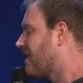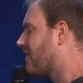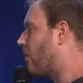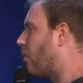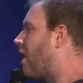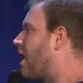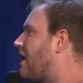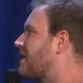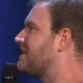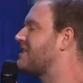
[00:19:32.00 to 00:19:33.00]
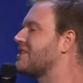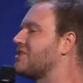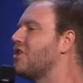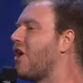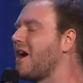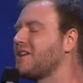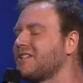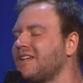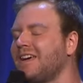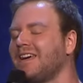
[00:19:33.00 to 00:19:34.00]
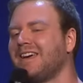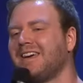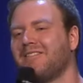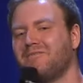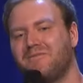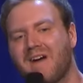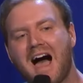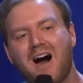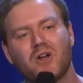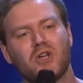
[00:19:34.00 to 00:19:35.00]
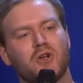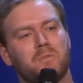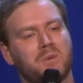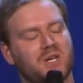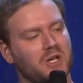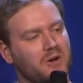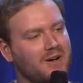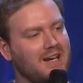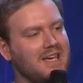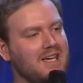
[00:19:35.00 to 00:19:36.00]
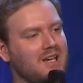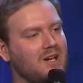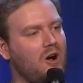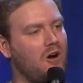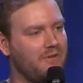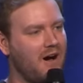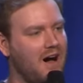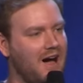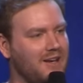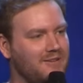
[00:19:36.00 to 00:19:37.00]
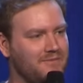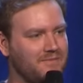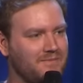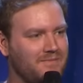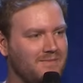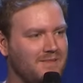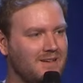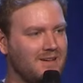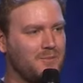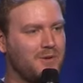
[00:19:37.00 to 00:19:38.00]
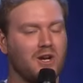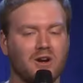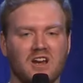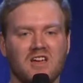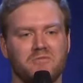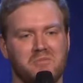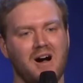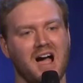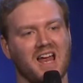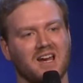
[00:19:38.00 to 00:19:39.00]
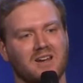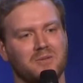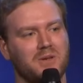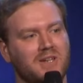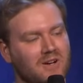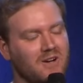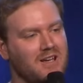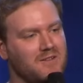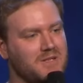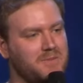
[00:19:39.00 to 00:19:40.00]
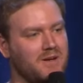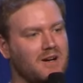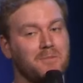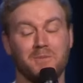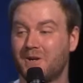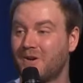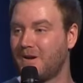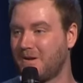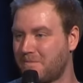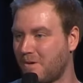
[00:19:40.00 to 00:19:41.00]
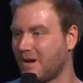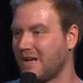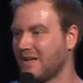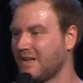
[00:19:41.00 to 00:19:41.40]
The world does not value purity of heart, purity of mind, purity of spirit, purity of body.